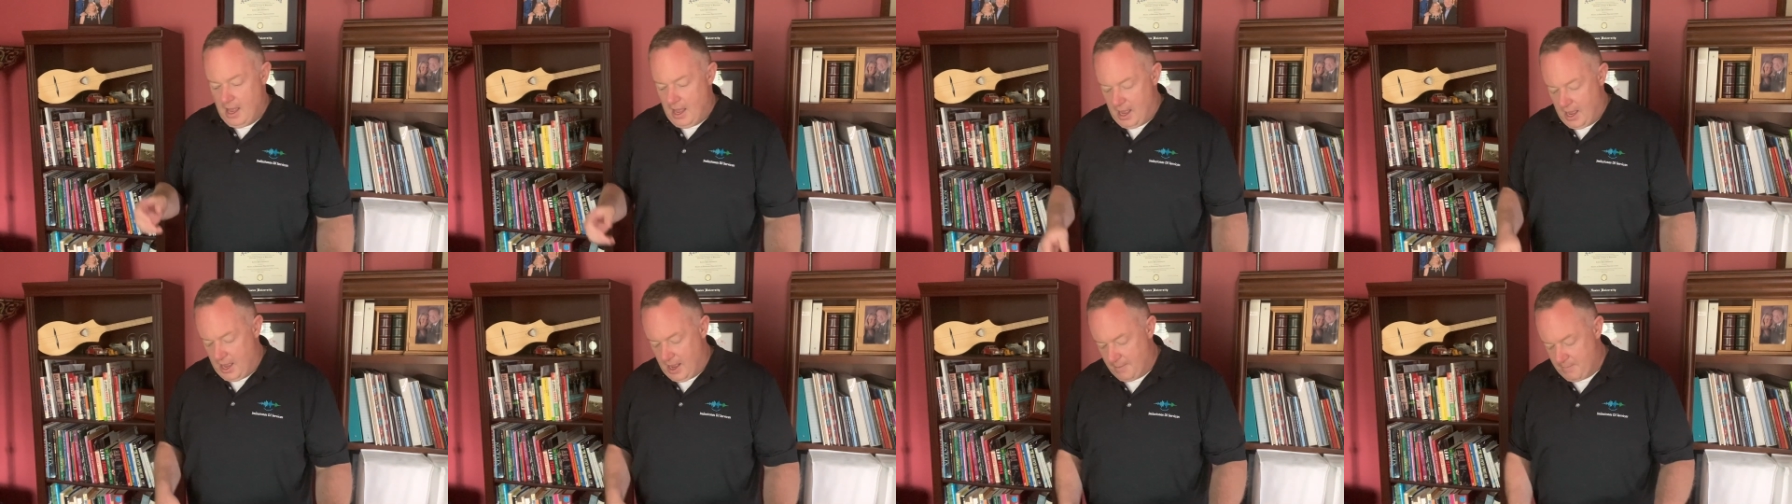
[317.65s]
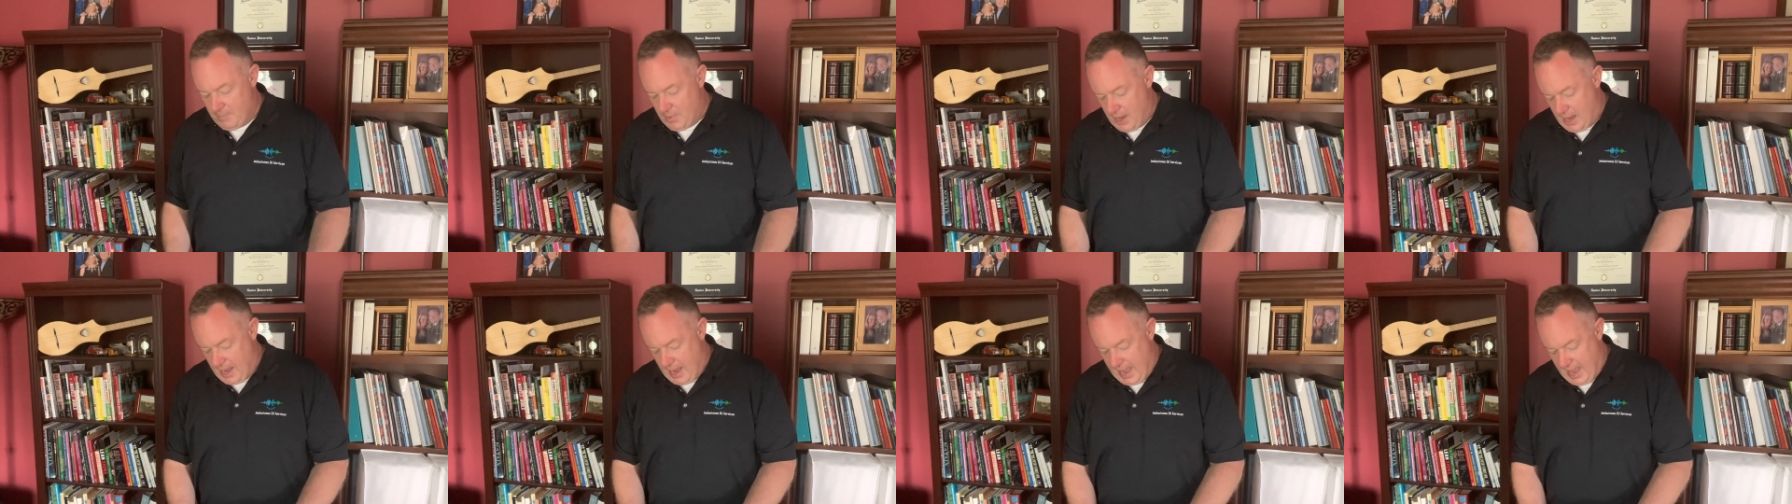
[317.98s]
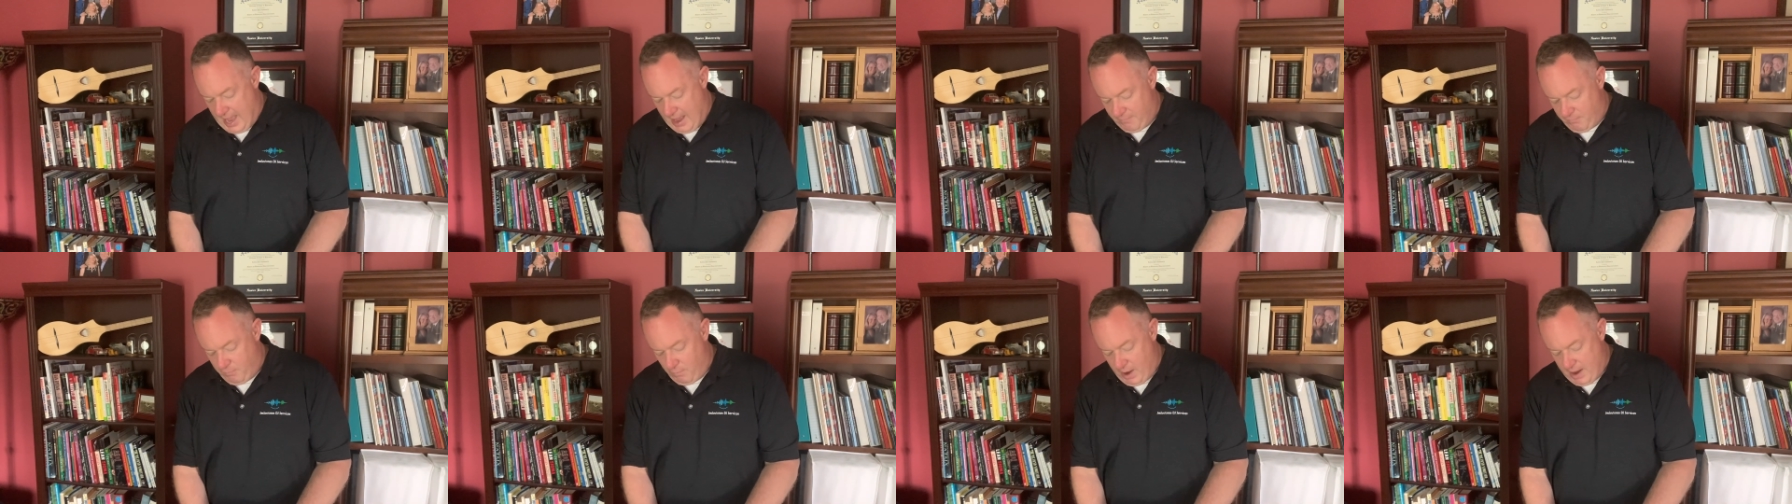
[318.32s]
a
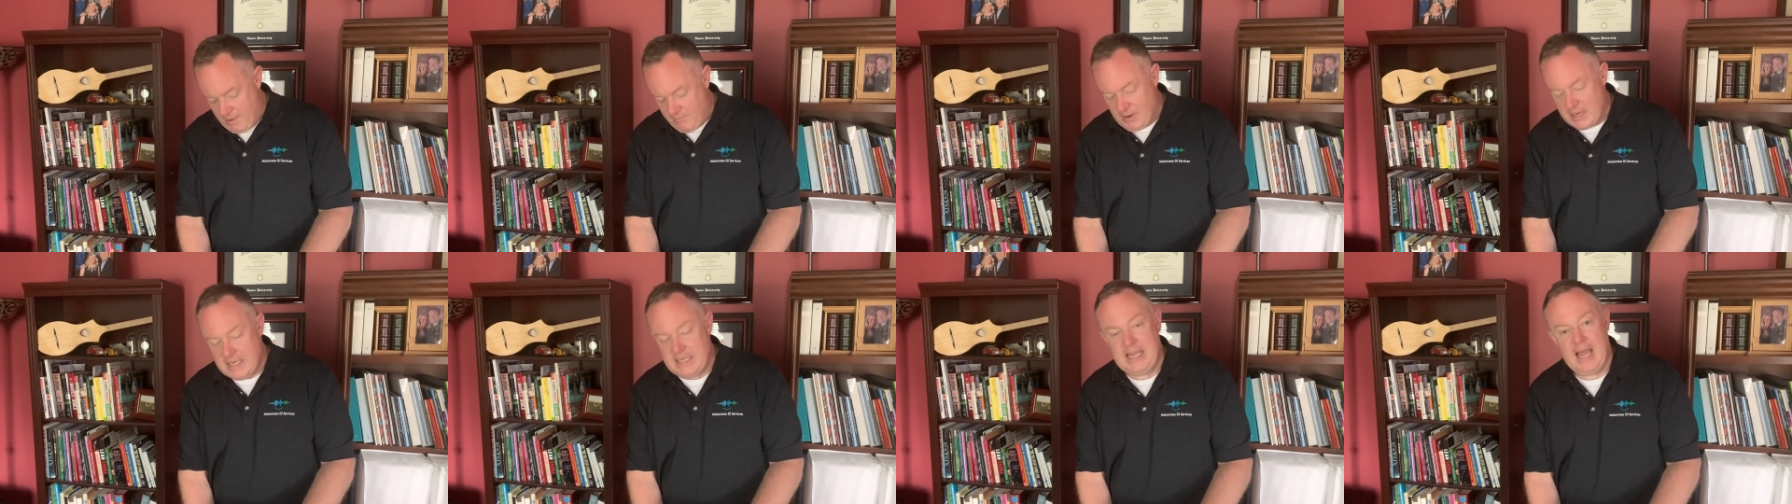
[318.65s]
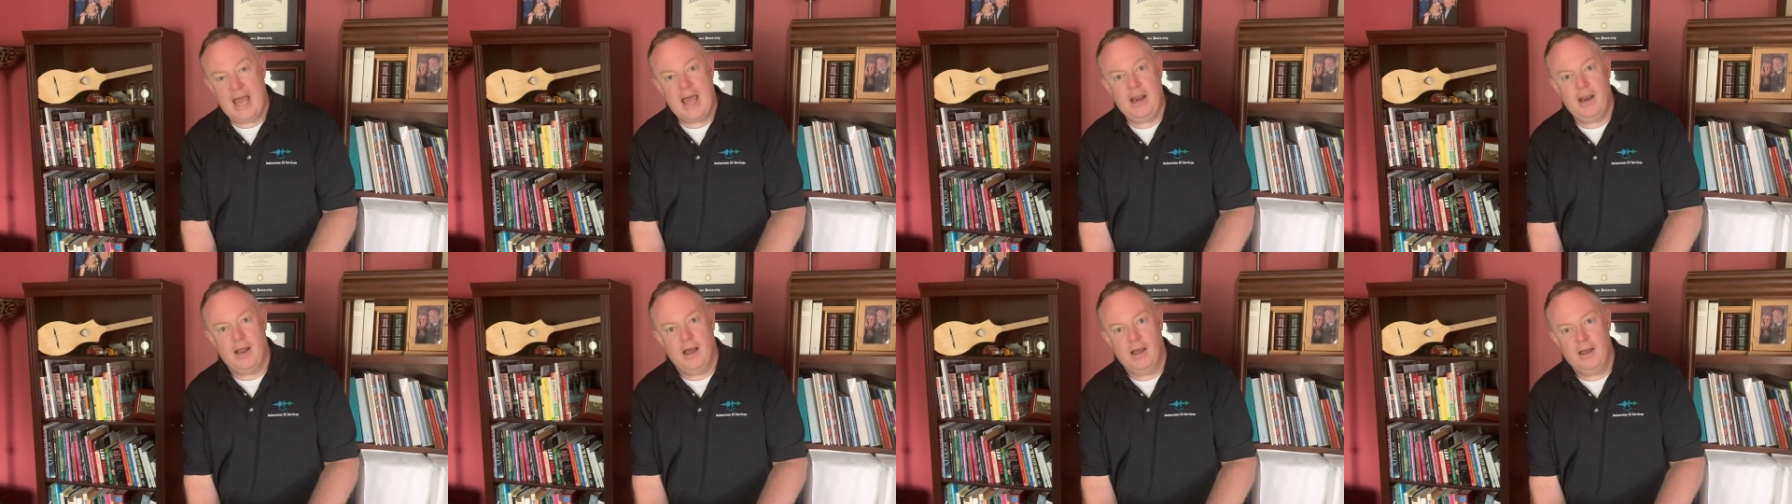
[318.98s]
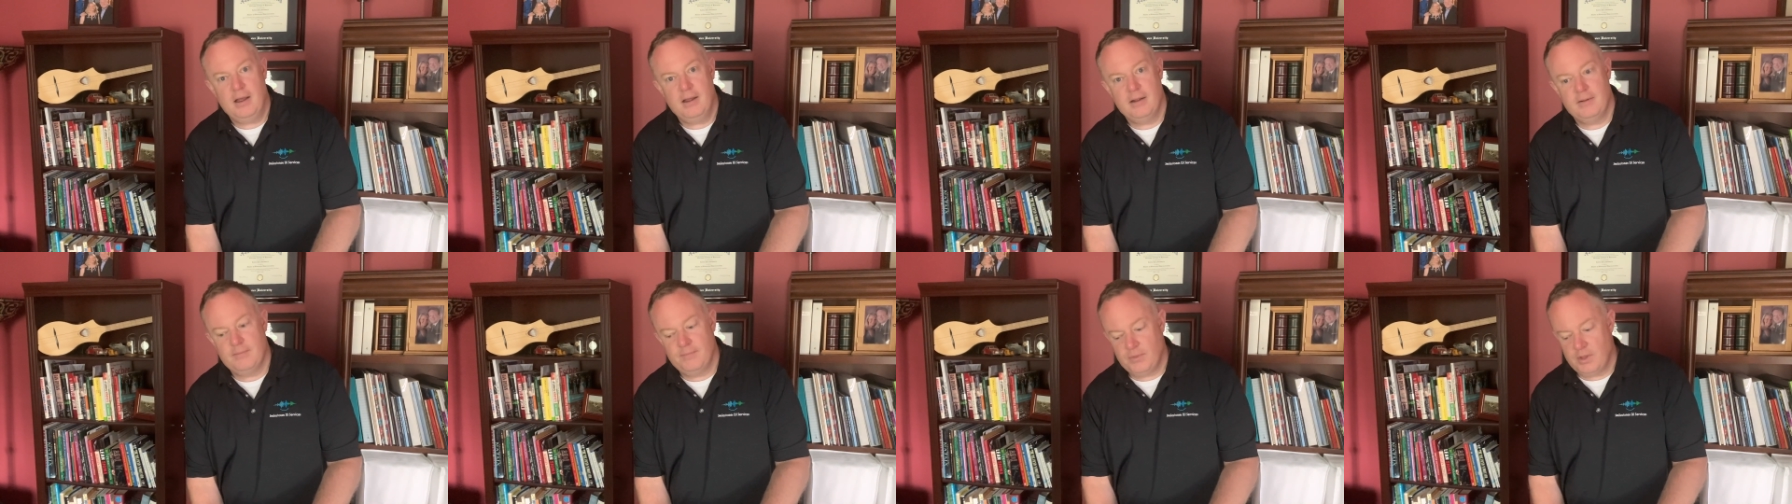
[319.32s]
half-wave
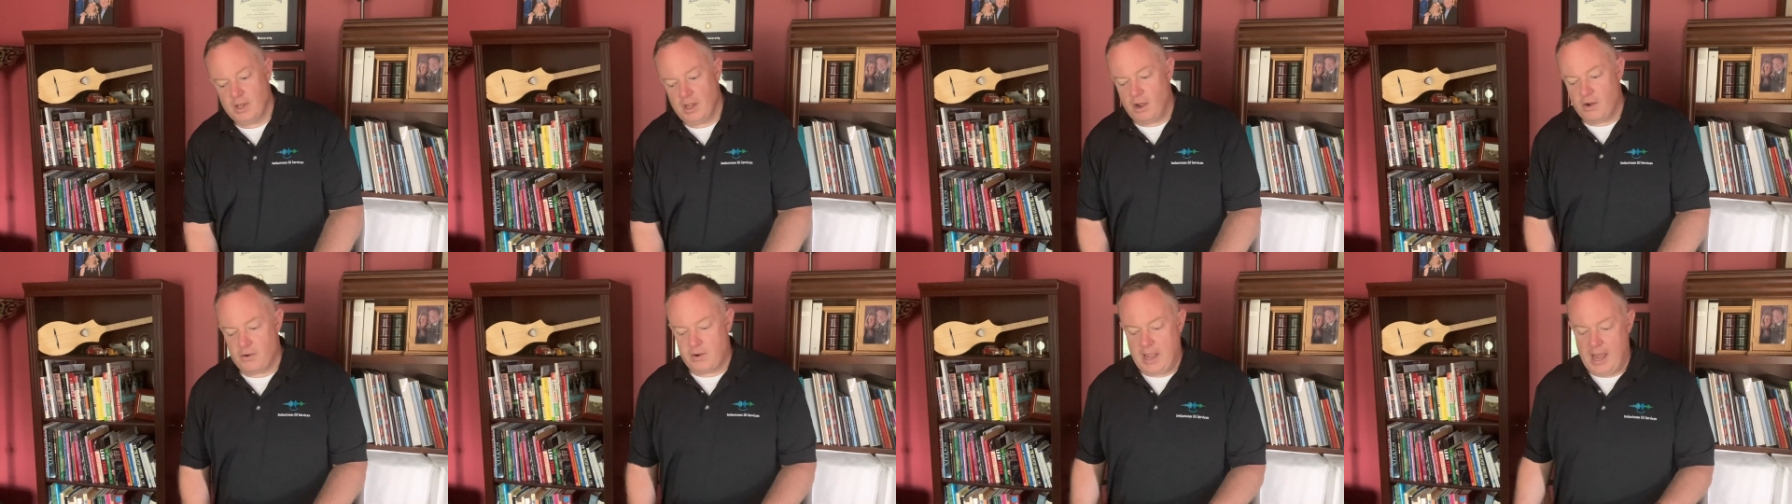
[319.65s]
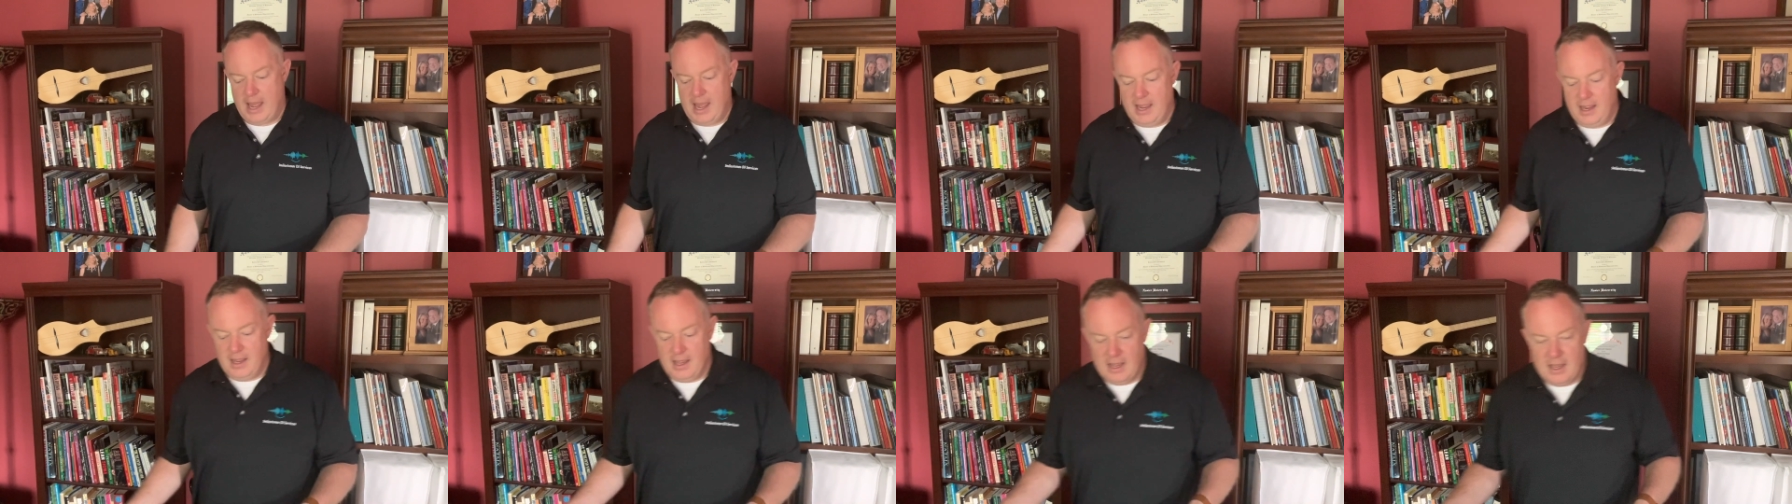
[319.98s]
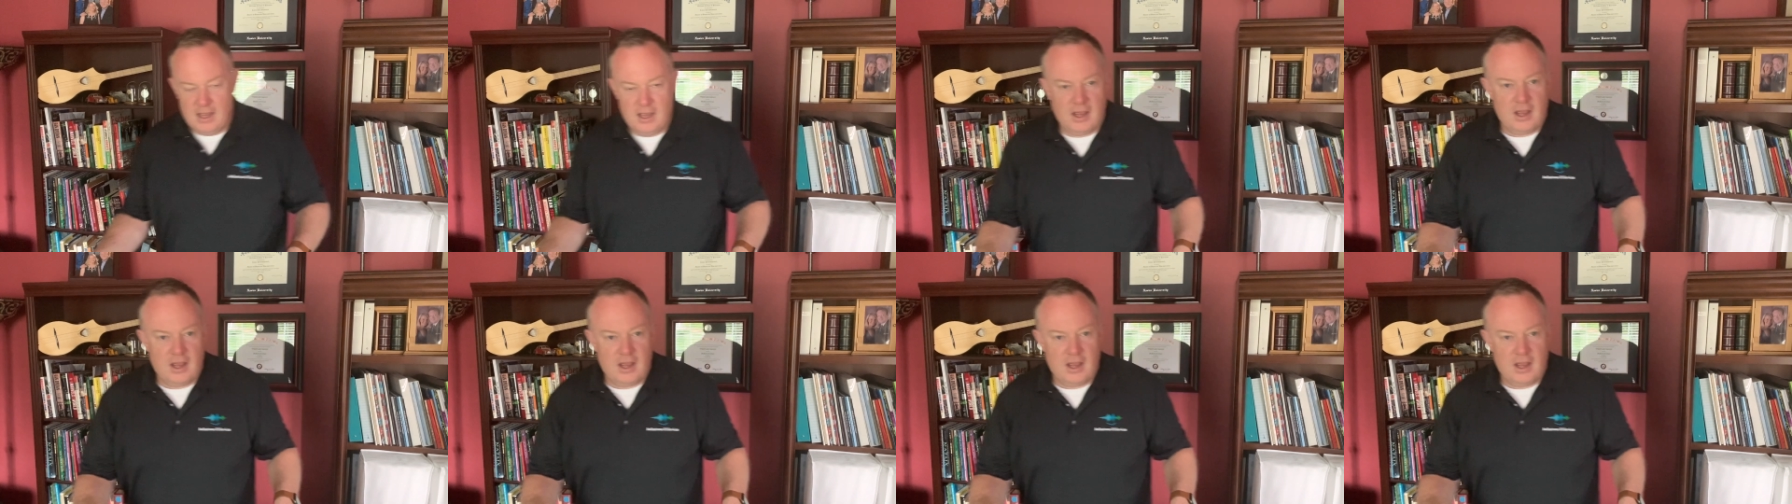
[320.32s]
antenna, okay?